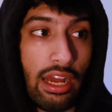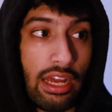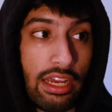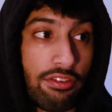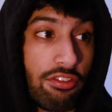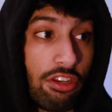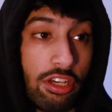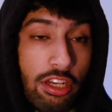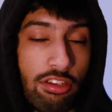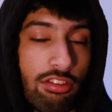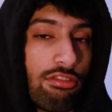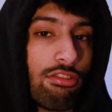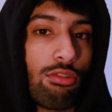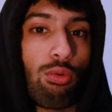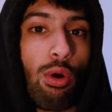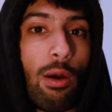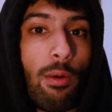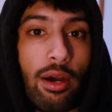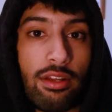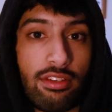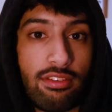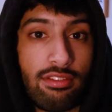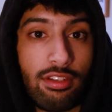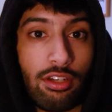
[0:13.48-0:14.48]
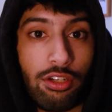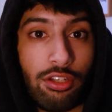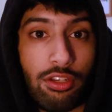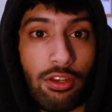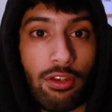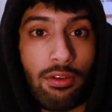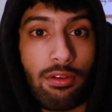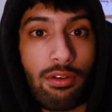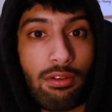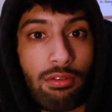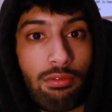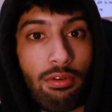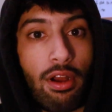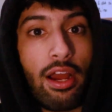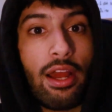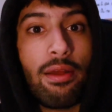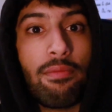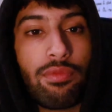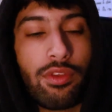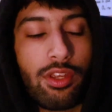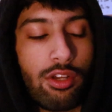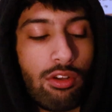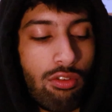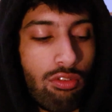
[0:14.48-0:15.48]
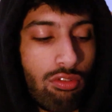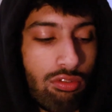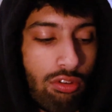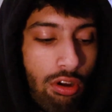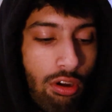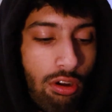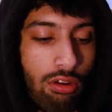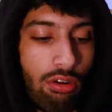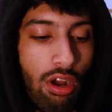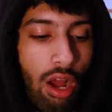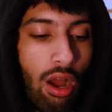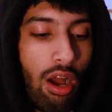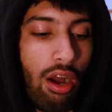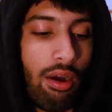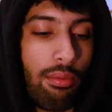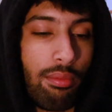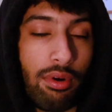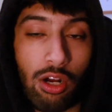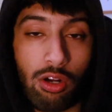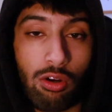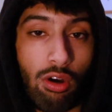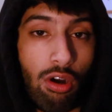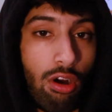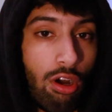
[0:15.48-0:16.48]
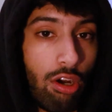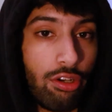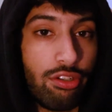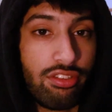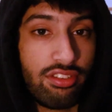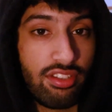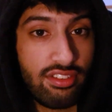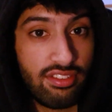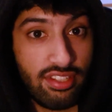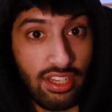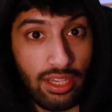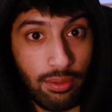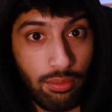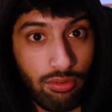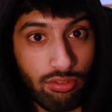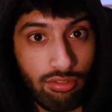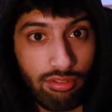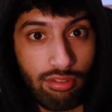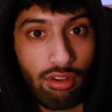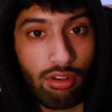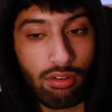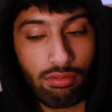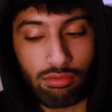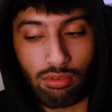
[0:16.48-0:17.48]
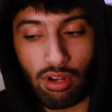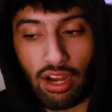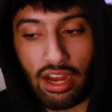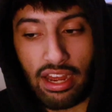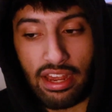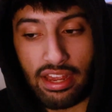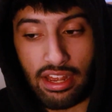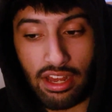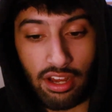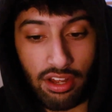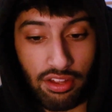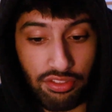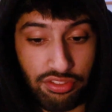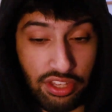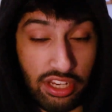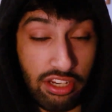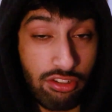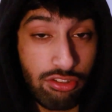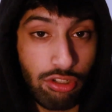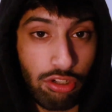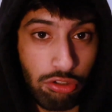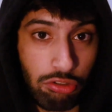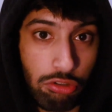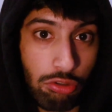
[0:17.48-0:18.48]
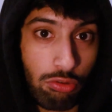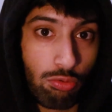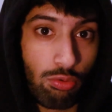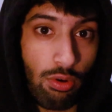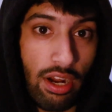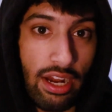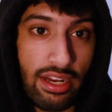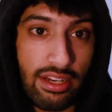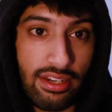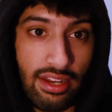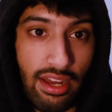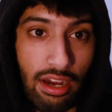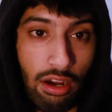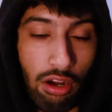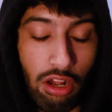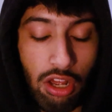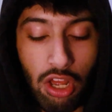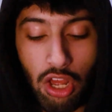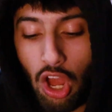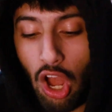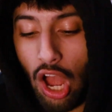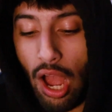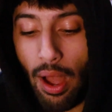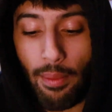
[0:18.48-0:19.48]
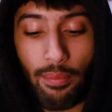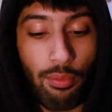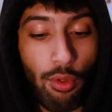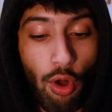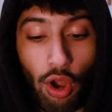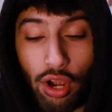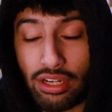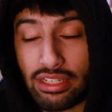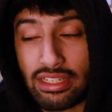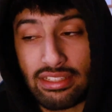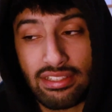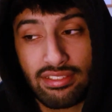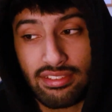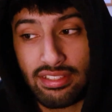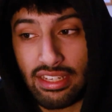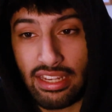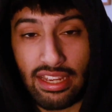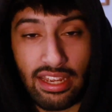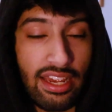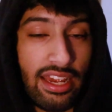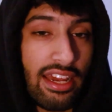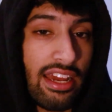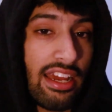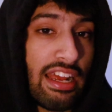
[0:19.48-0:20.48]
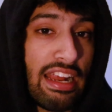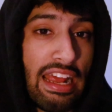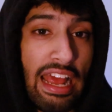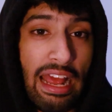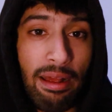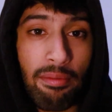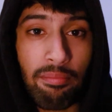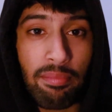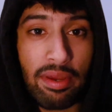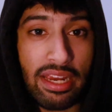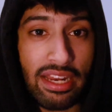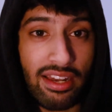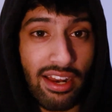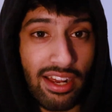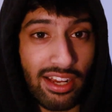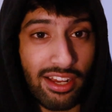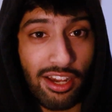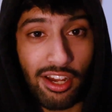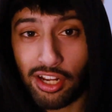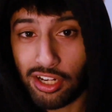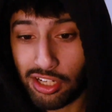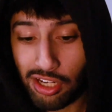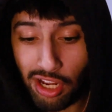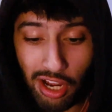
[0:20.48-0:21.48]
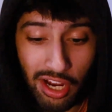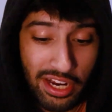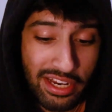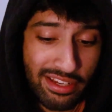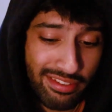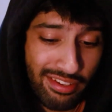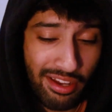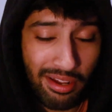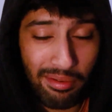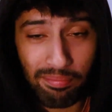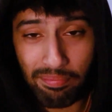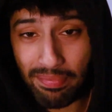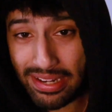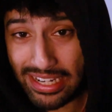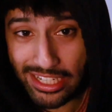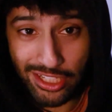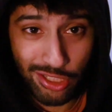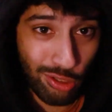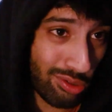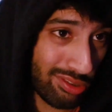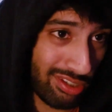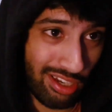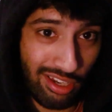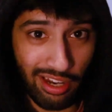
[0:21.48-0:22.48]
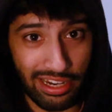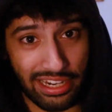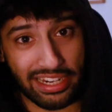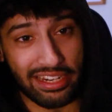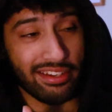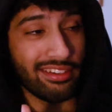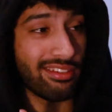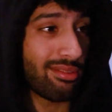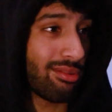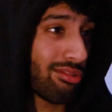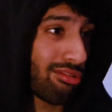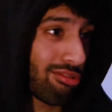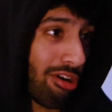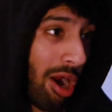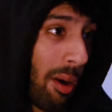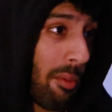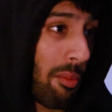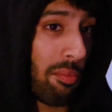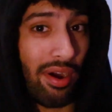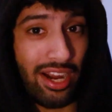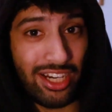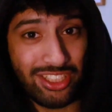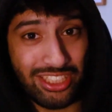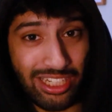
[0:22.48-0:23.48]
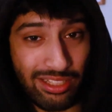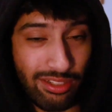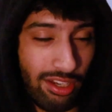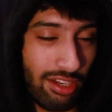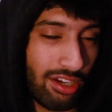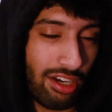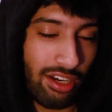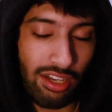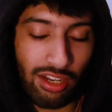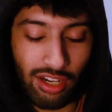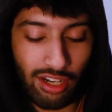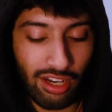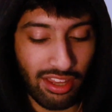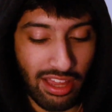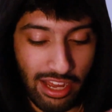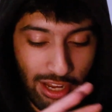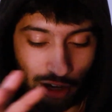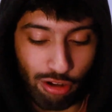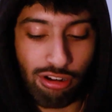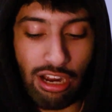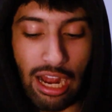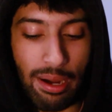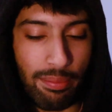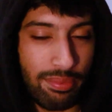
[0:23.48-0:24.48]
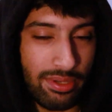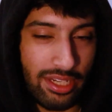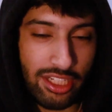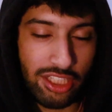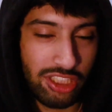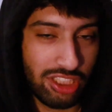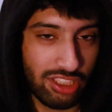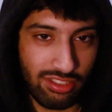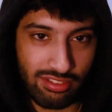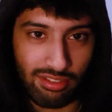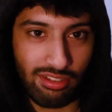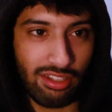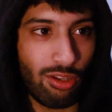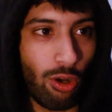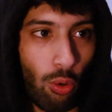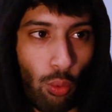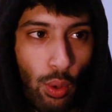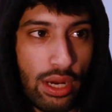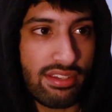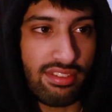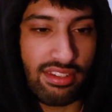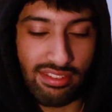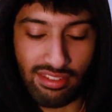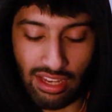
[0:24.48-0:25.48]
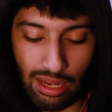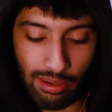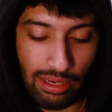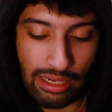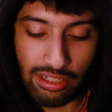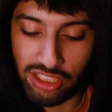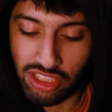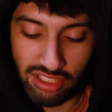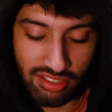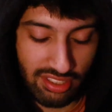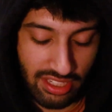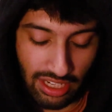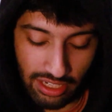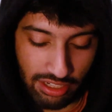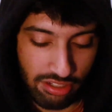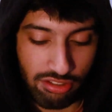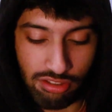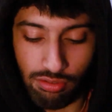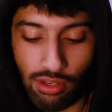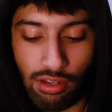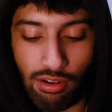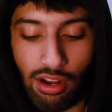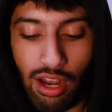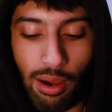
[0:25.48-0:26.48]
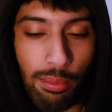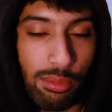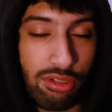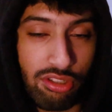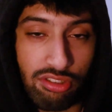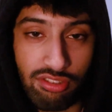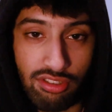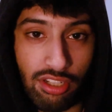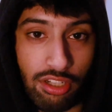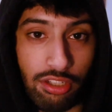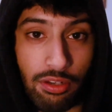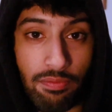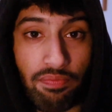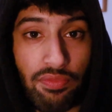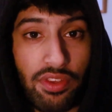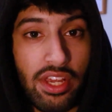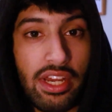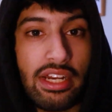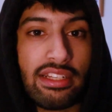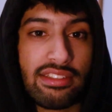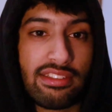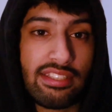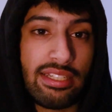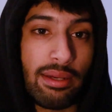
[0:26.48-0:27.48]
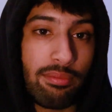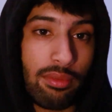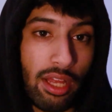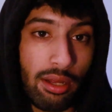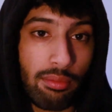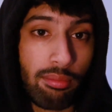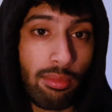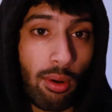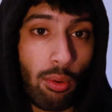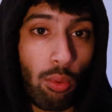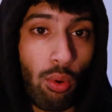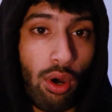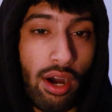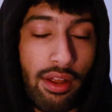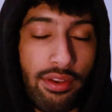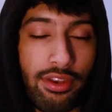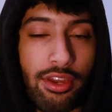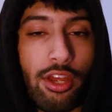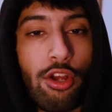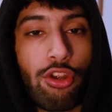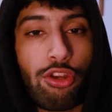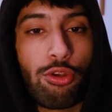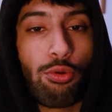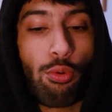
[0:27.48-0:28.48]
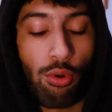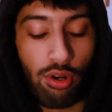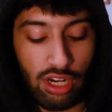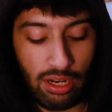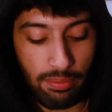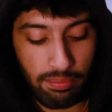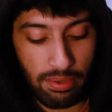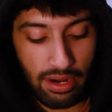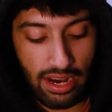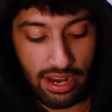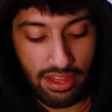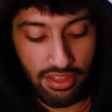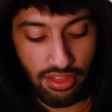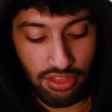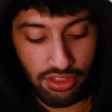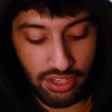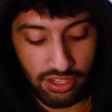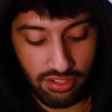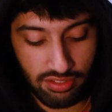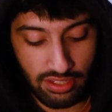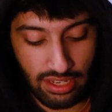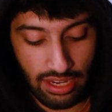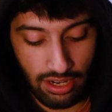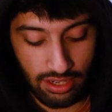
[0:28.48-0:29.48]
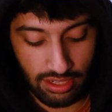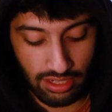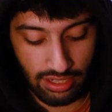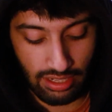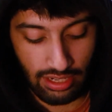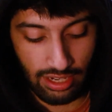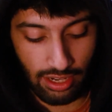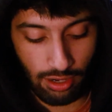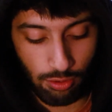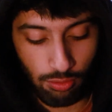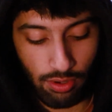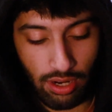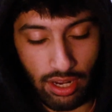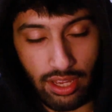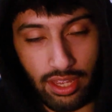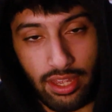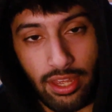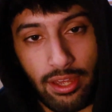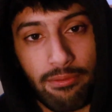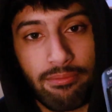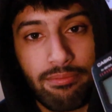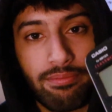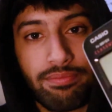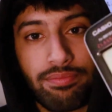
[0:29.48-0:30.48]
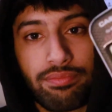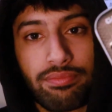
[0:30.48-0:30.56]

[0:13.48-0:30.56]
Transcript: If you listen to what I'm about to tell you, right? So, um, I've got a host of tips, right? Things you can do right now. I'm not going to sit here and be like, guys, make sure to like and subscribe to my channel. None, none of that crap. Let's just not waste any time. Let's just get into it. Right? I'm going to just tell you. Tip number one, you want to buy this calculator right here.